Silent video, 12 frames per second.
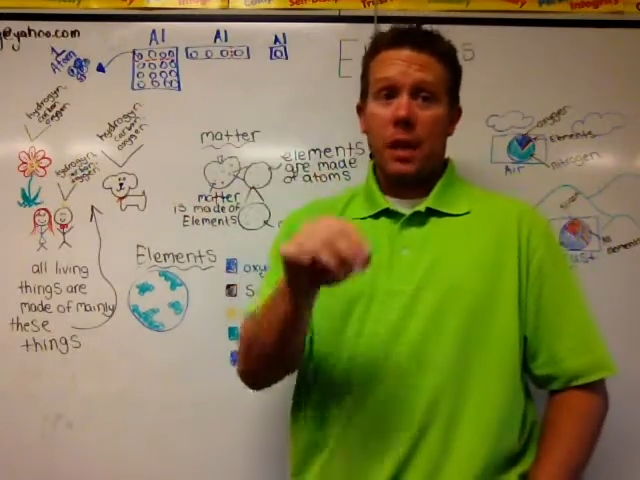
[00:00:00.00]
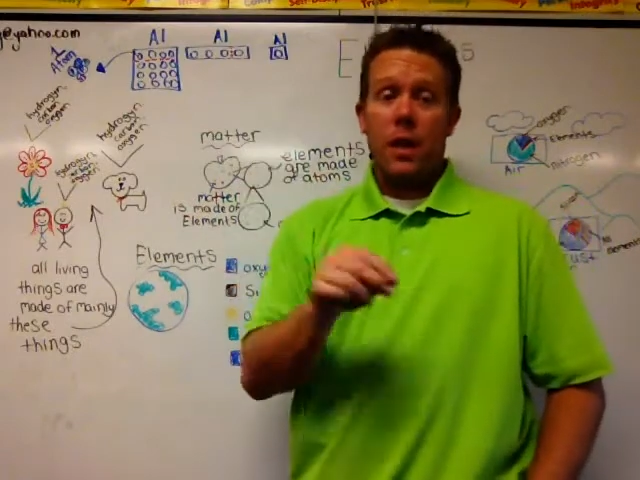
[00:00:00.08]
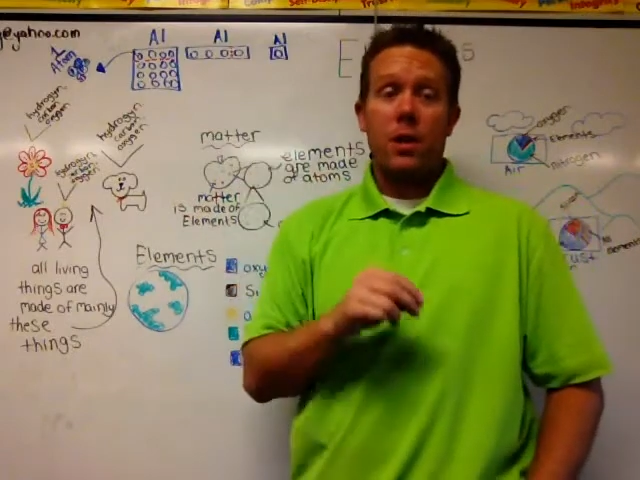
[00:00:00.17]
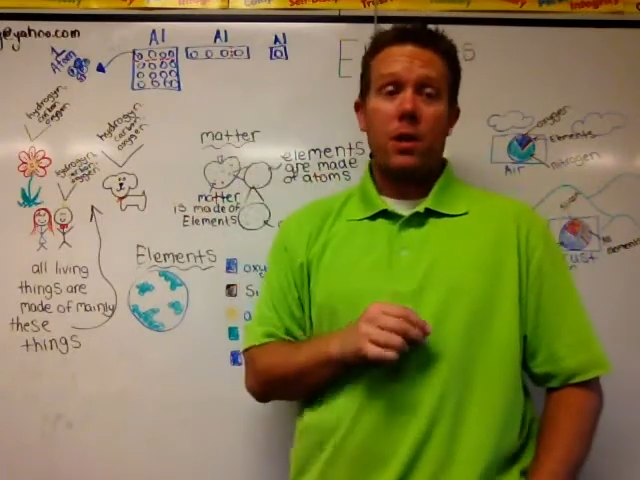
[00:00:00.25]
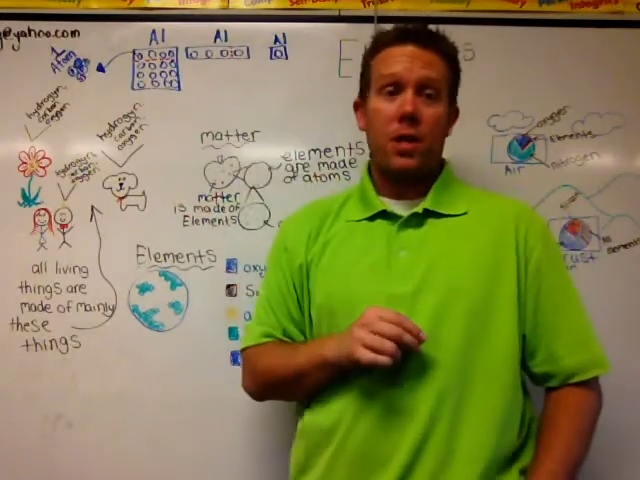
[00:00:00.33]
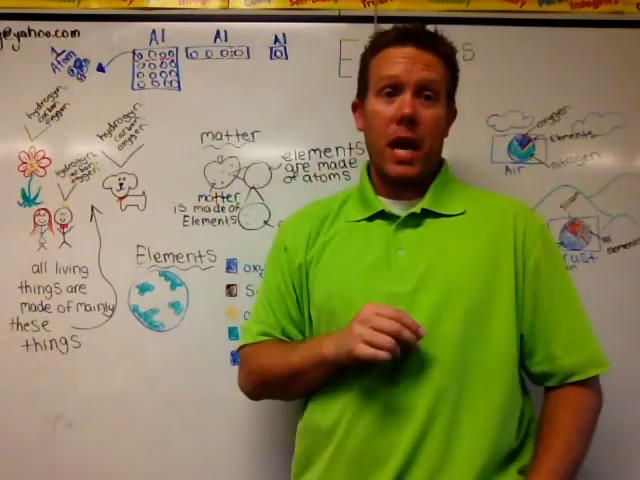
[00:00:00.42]

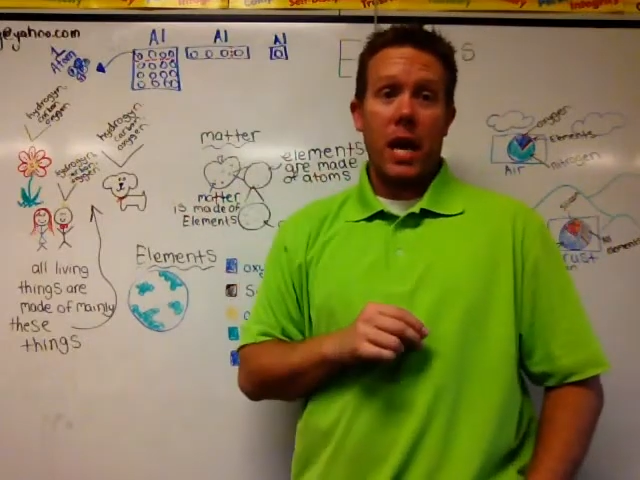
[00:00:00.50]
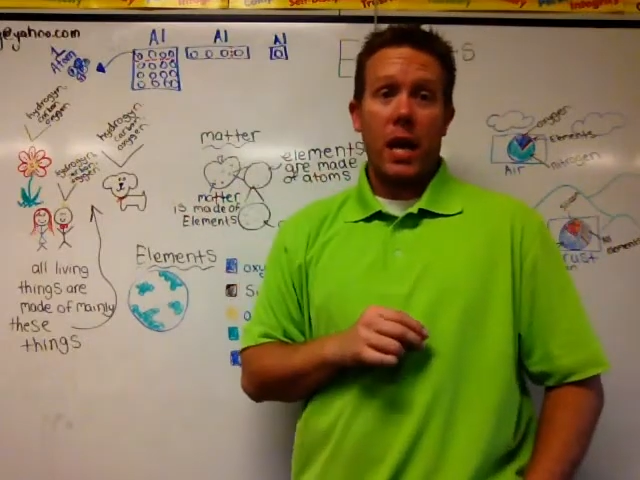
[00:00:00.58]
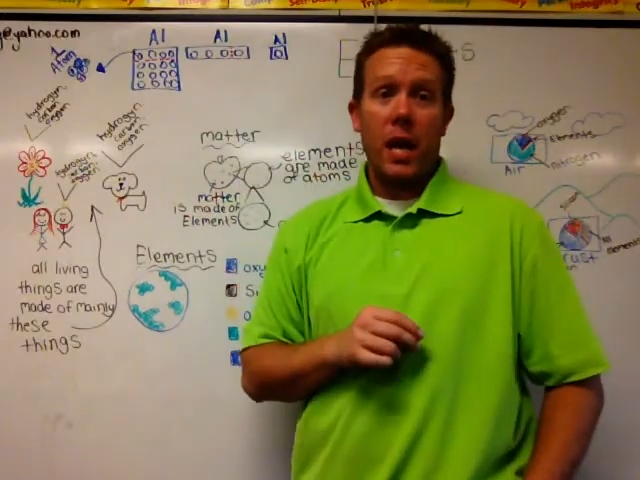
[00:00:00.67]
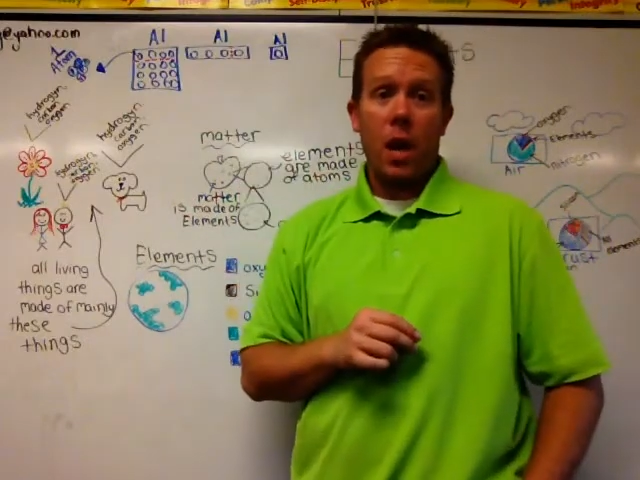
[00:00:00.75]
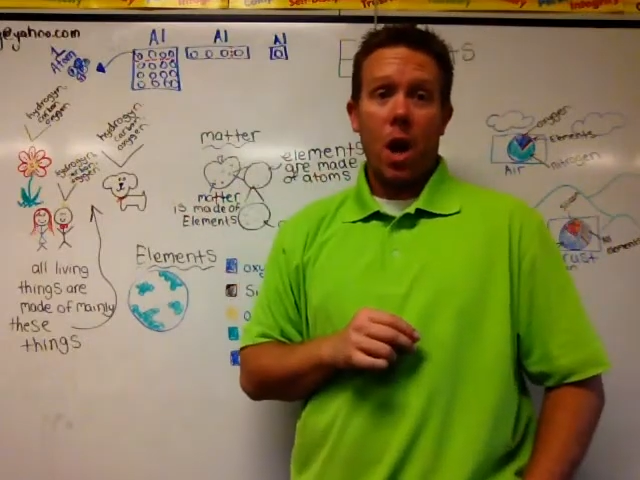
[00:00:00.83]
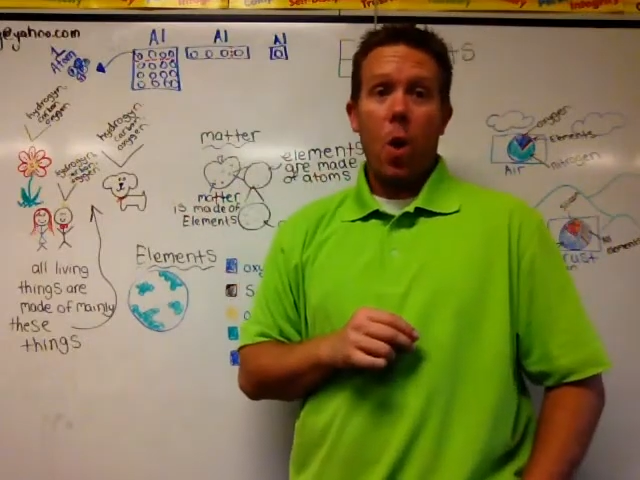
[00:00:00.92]

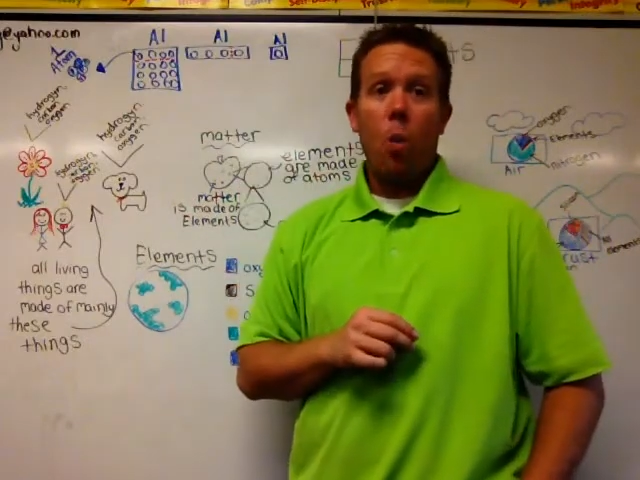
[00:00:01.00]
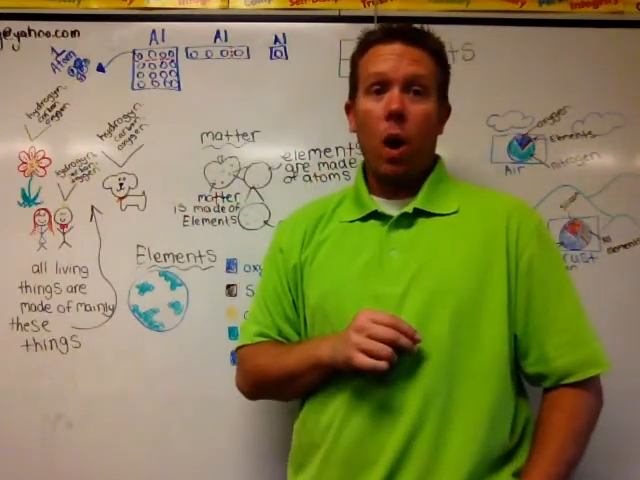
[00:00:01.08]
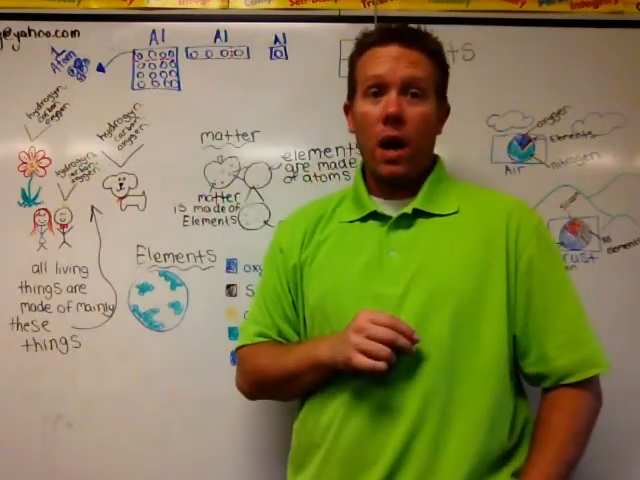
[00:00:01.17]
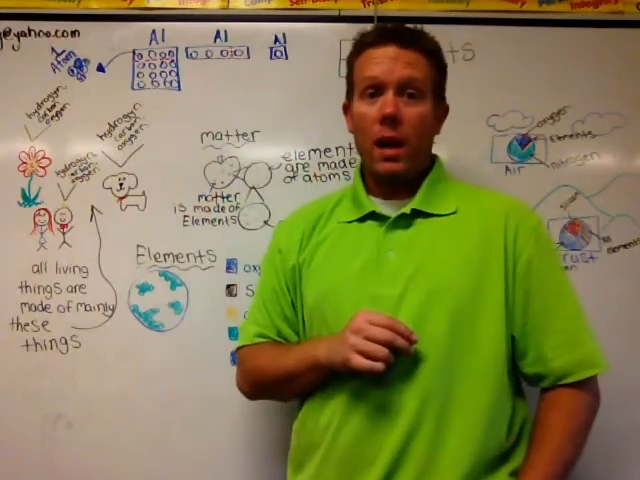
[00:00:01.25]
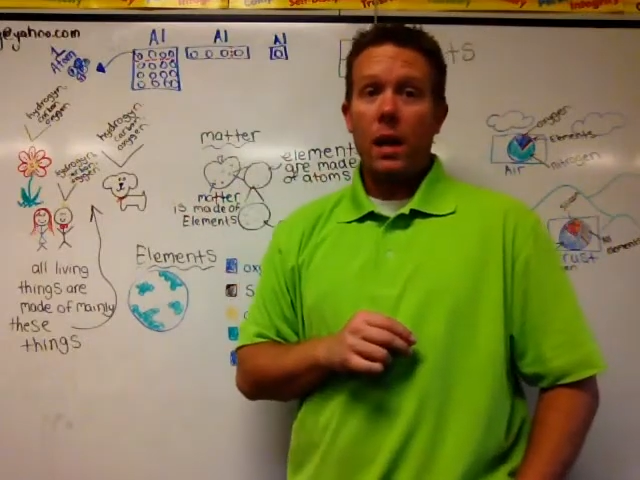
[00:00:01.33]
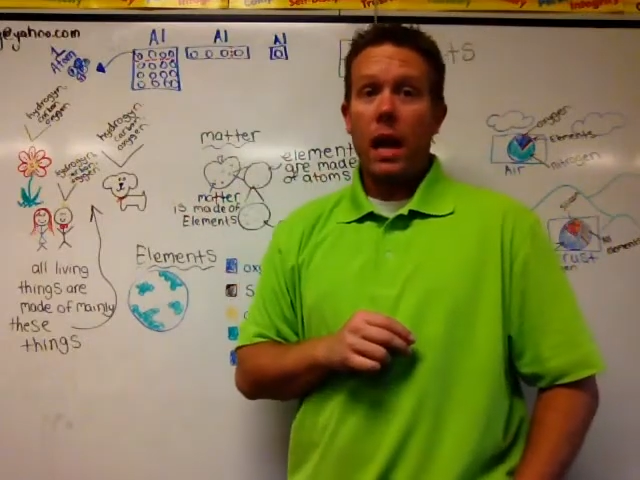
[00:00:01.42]
understanding
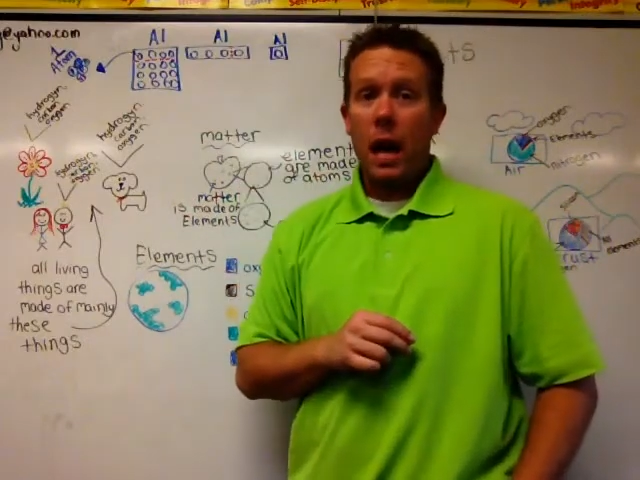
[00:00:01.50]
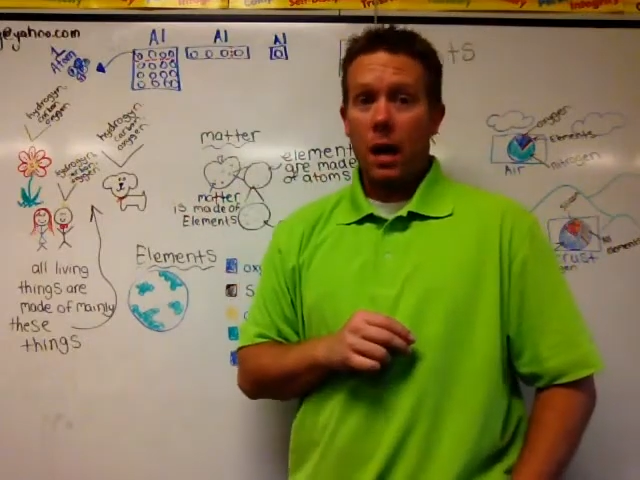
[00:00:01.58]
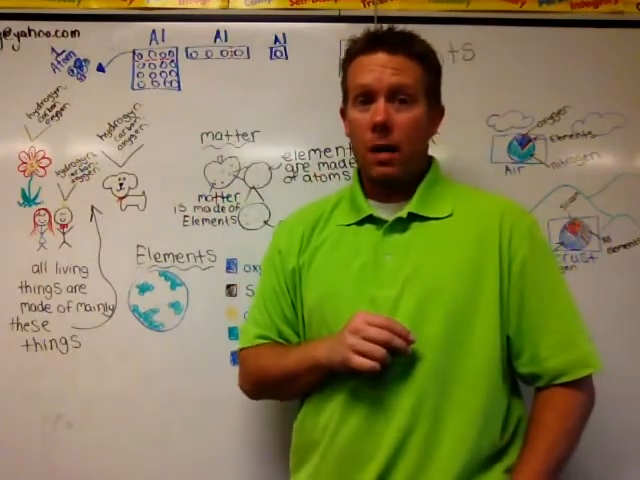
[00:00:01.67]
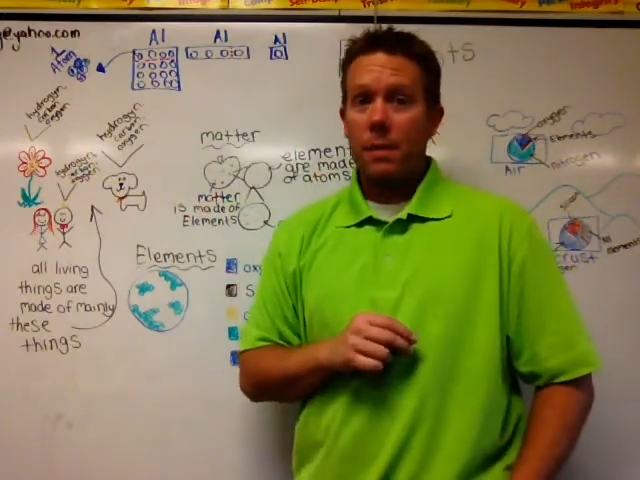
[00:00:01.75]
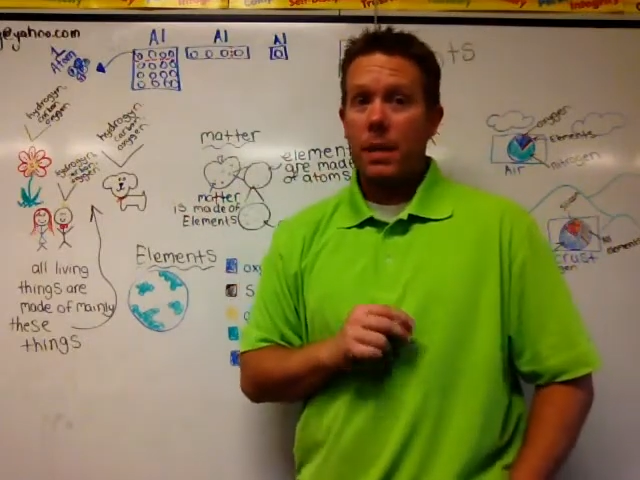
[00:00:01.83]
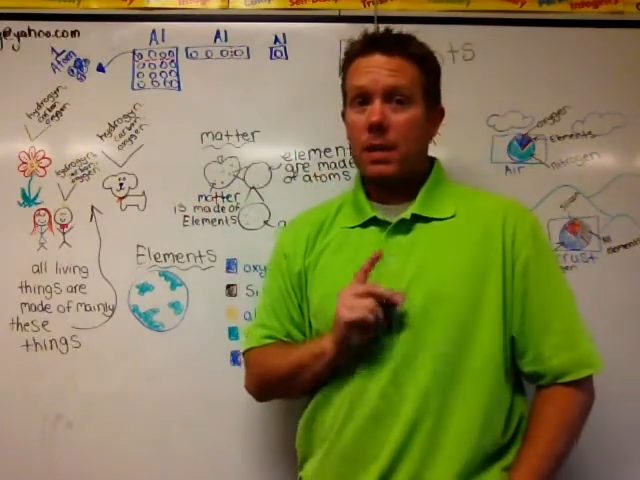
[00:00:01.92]
what an
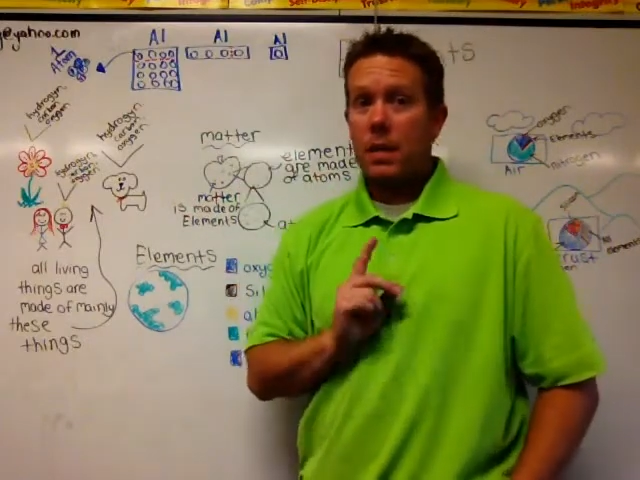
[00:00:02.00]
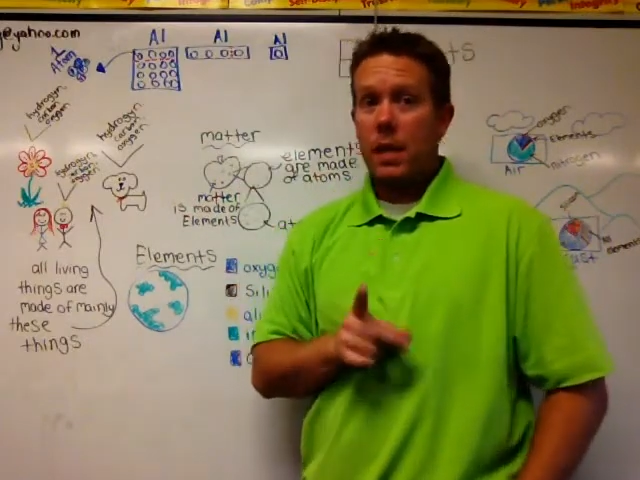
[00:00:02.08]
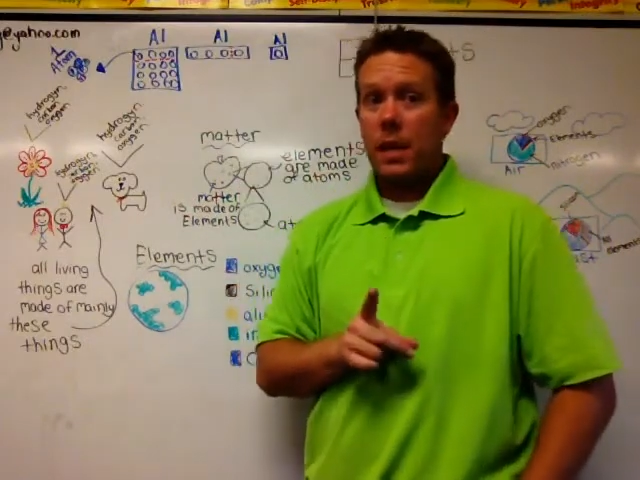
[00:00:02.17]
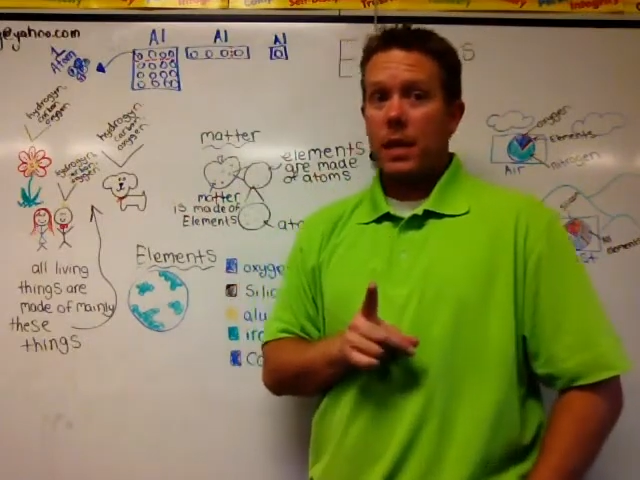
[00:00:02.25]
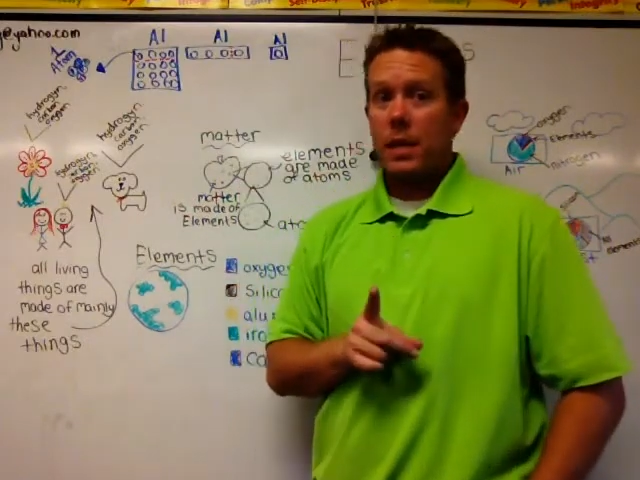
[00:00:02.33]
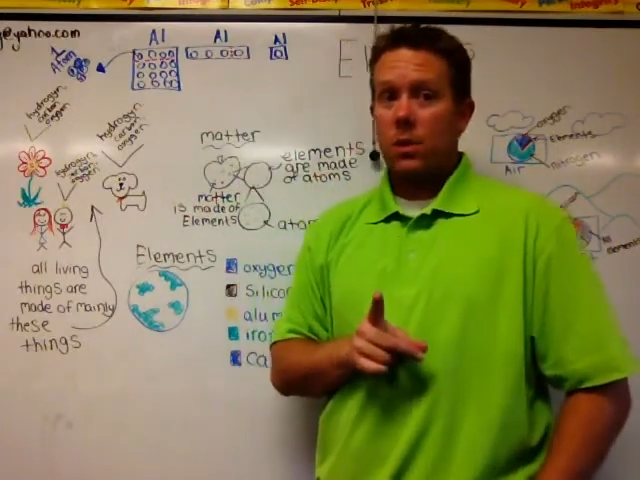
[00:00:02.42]
element
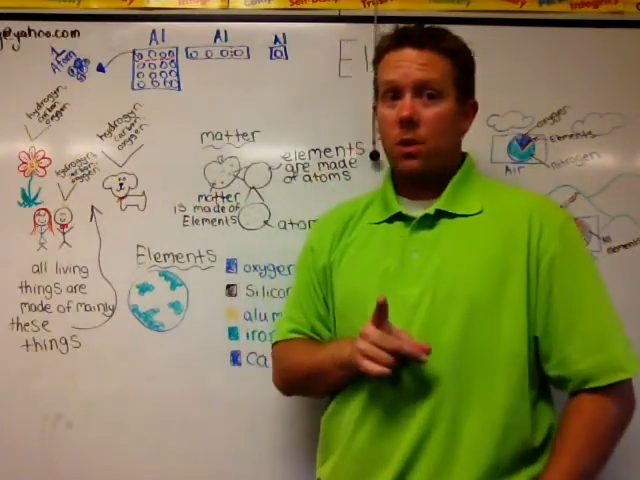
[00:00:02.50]
is.